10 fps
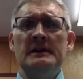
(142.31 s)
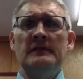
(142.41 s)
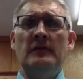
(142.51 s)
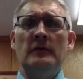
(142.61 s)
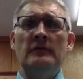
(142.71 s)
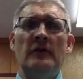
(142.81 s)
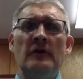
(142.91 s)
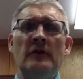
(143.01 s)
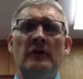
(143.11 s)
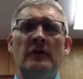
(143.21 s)
to
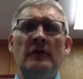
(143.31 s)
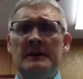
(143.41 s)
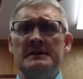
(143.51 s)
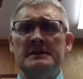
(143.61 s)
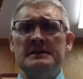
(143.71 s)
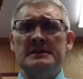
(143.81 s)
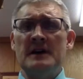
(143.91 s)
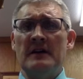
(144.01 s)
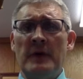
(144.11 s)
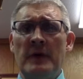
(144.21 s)
totally
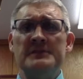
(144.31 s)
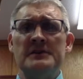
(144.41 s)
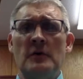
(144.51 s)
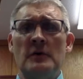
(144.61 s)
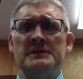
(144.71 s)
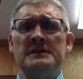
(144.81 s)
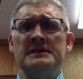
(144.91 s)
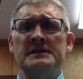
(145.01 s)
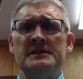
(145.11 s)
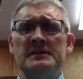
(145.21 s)
self-paced
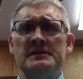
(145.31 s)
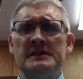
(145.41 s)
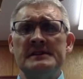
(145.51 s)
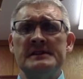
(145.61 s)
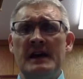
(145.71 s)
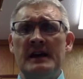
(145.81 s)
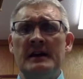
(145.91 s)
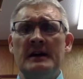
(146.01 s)
courses that students can take.